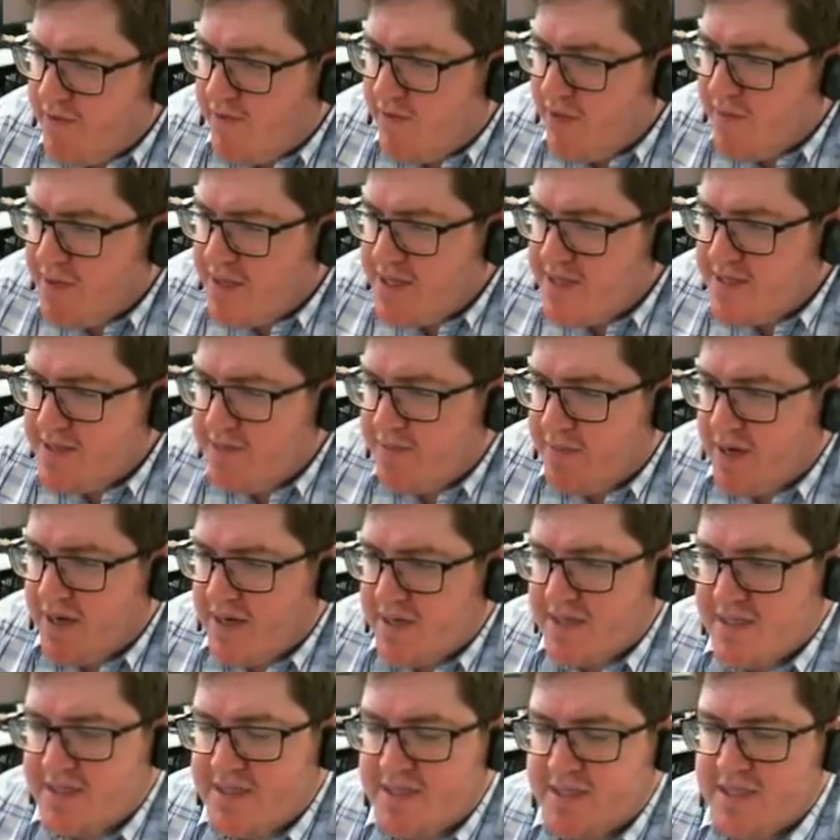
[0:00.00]
from the
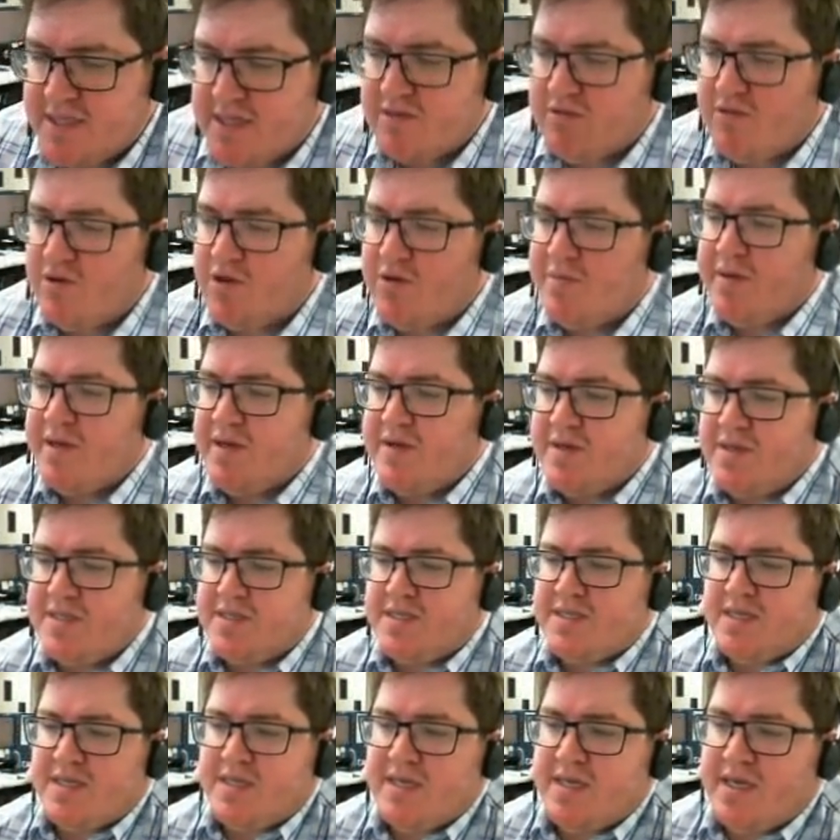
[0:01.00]
easyMarkets dealing room here in
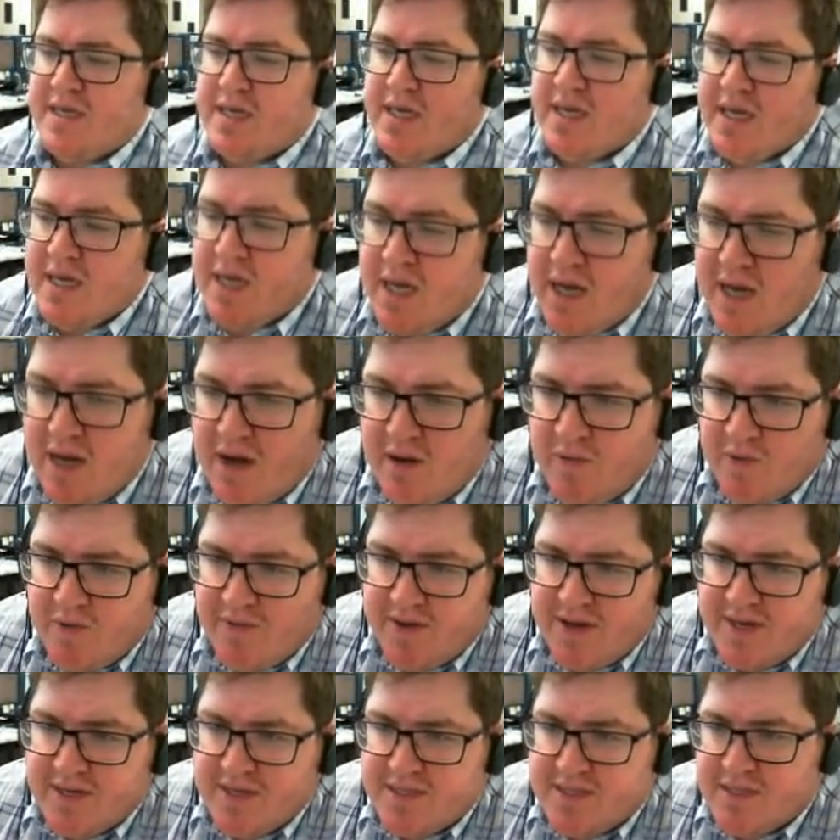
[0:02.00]
Sydney. We've
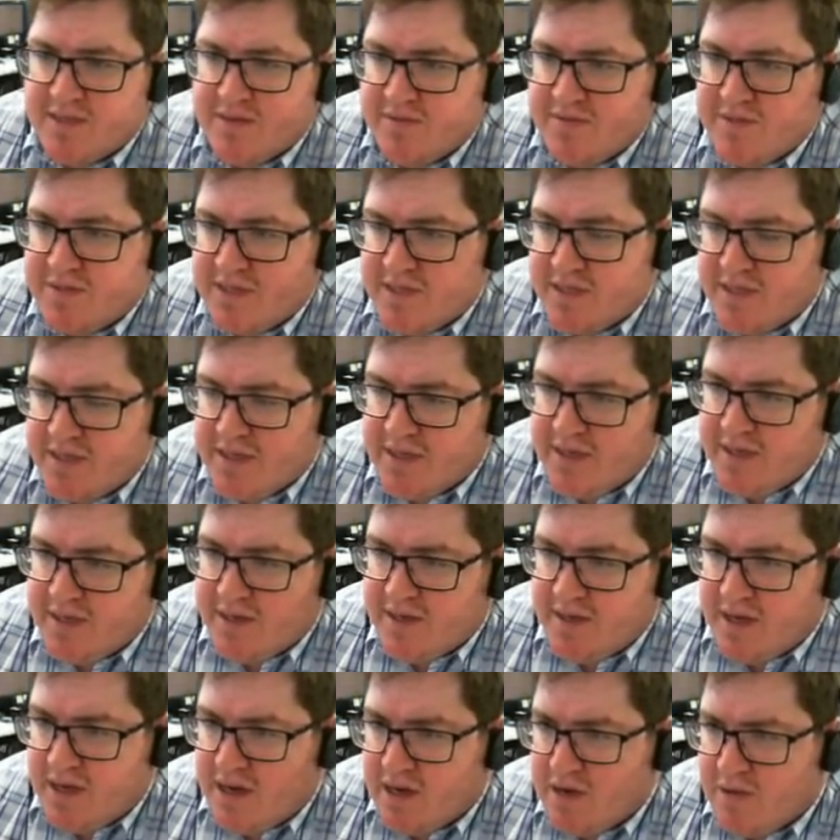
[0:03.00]
had ourselves a
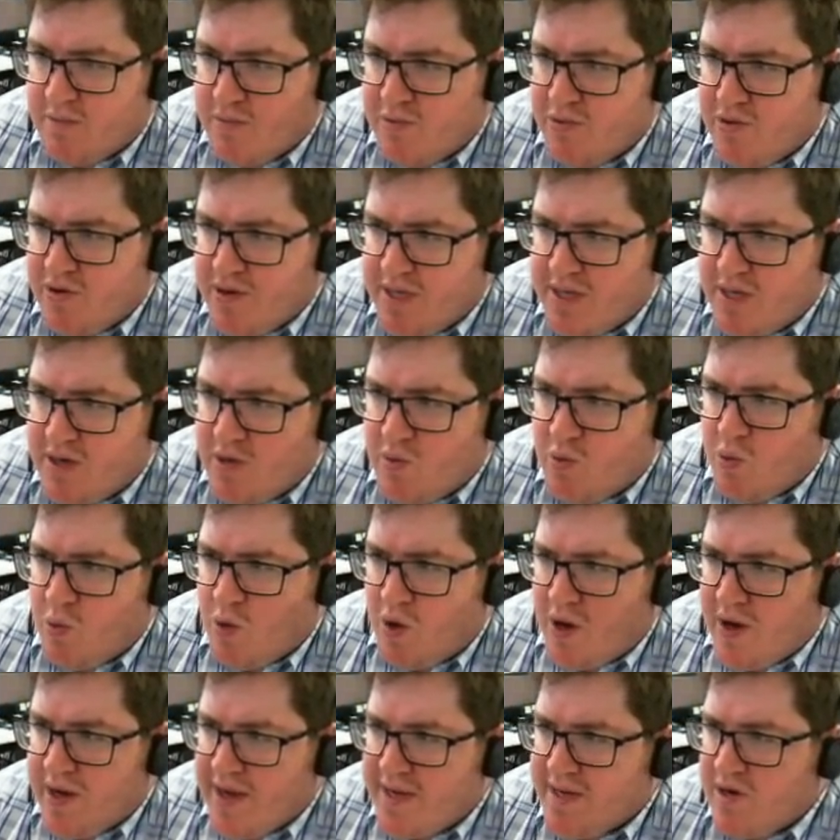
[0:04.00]
pretty
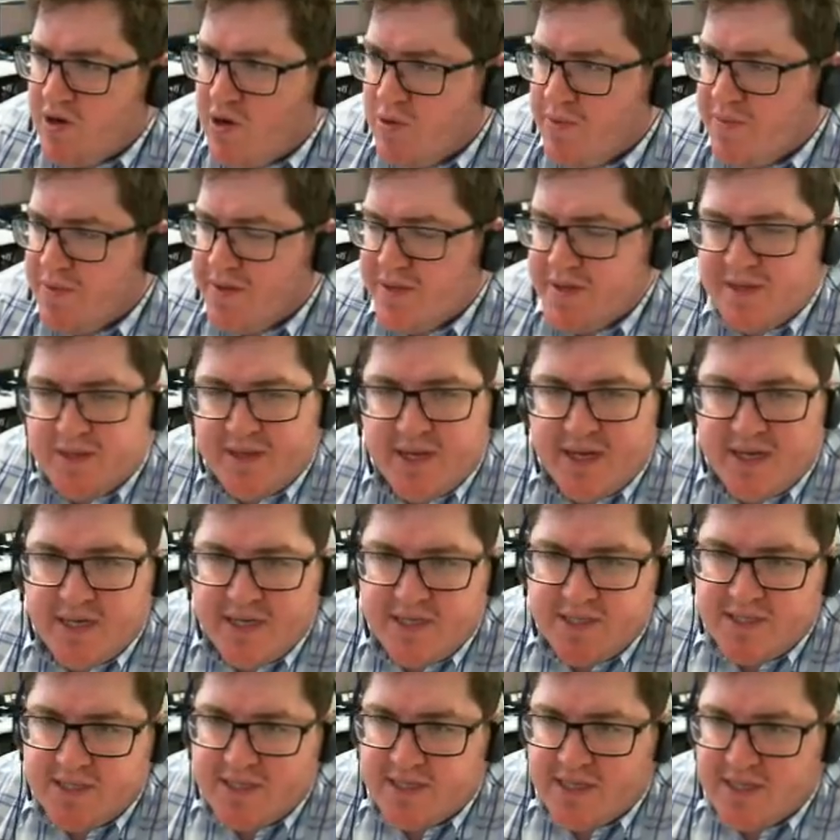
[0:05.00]
quiet open in the
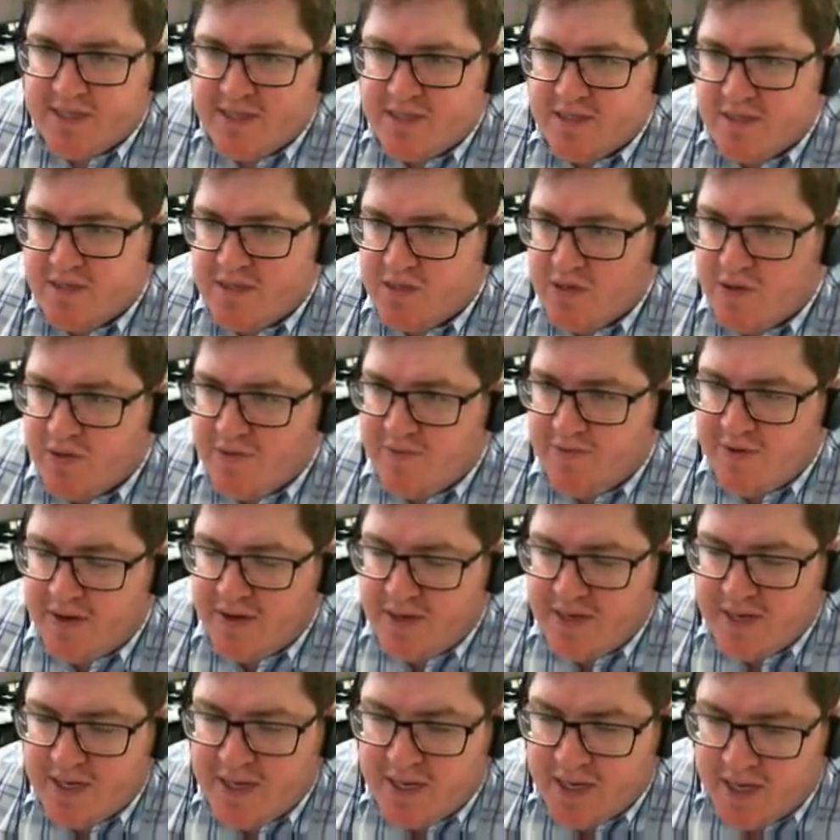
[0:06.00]
Asian session so far.
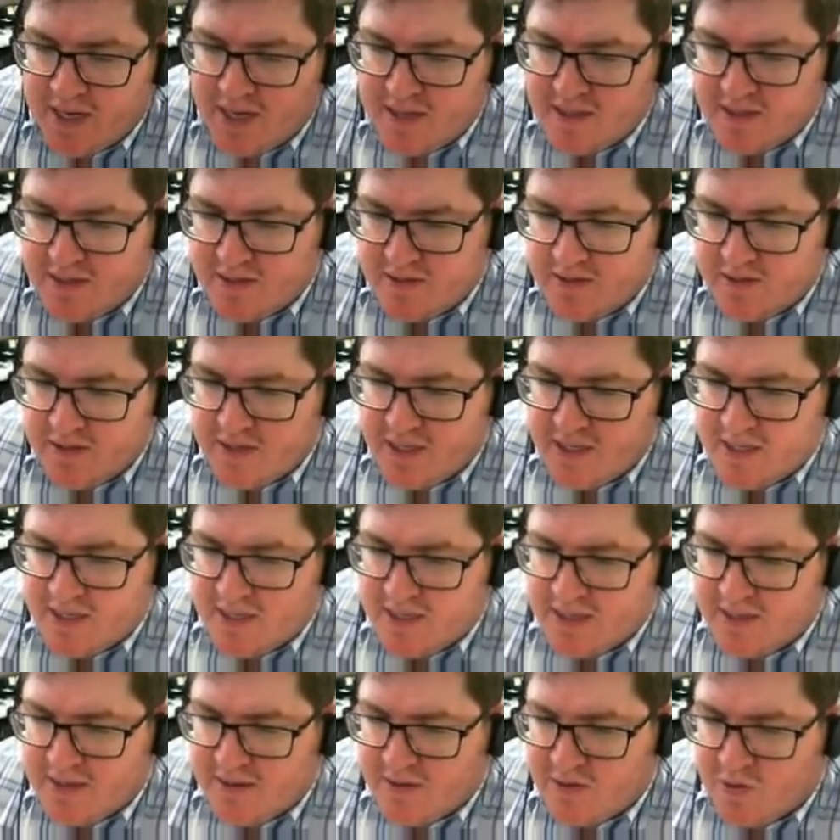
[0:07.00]
A
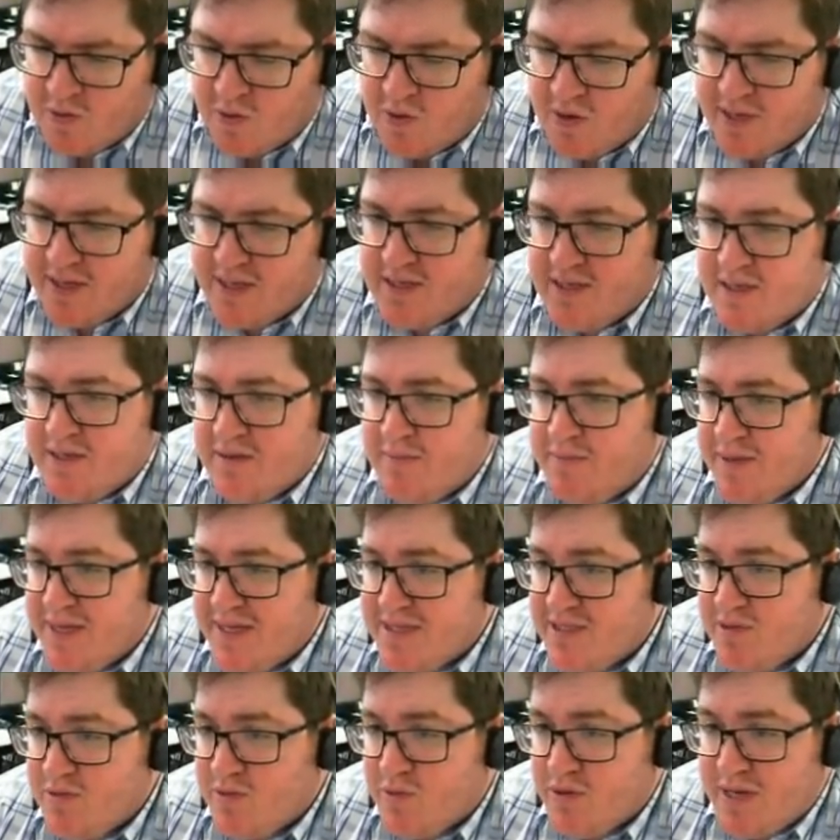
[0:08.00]
little quiet compared
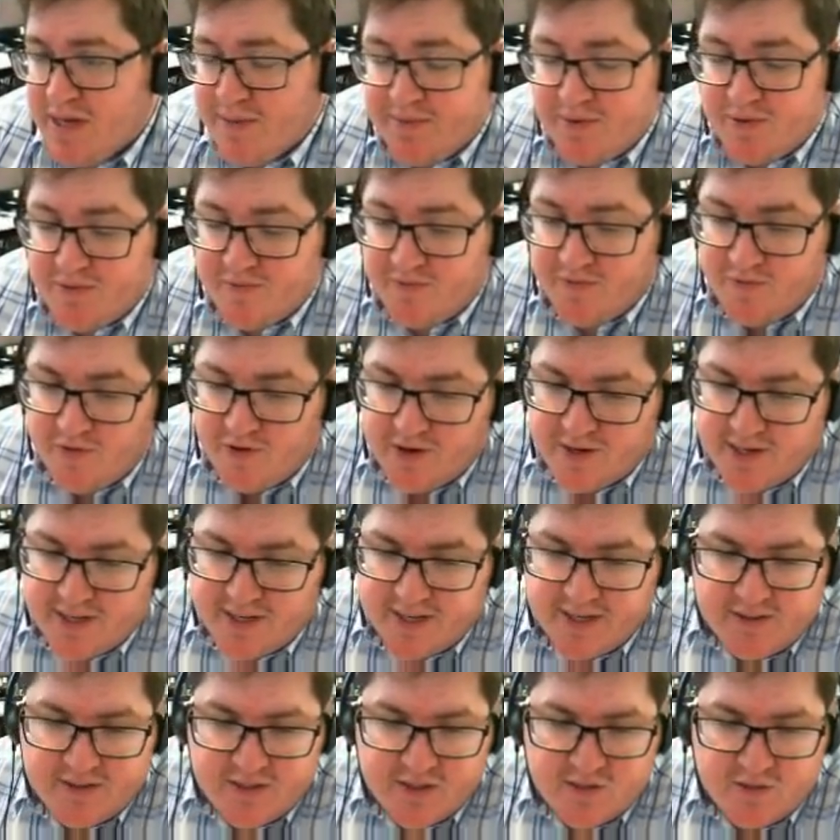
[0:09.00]
to what happened on
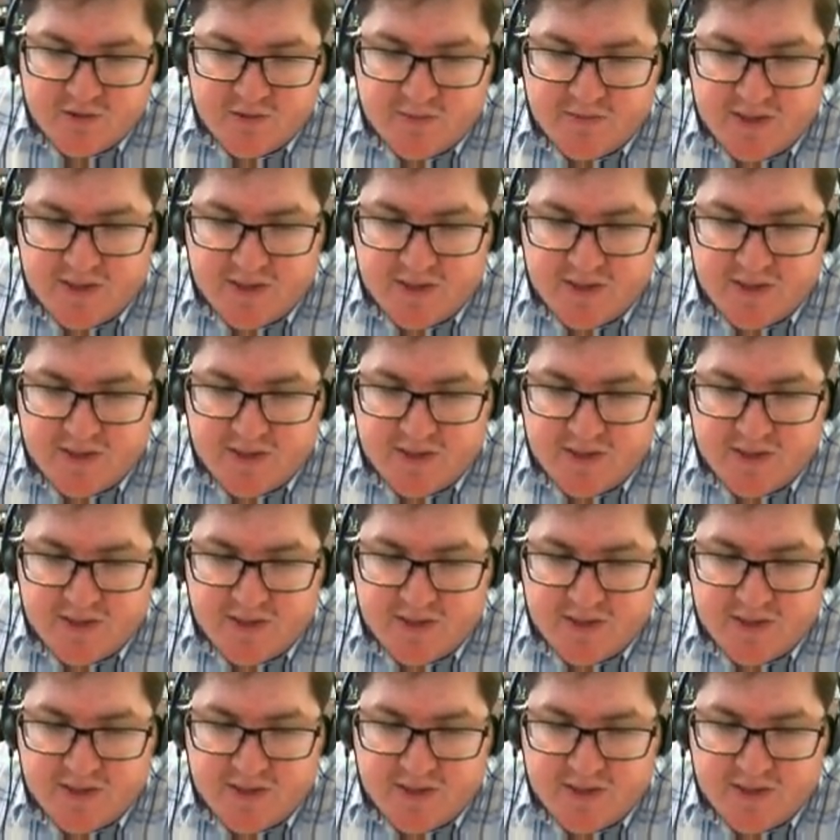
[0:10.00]
Friday. So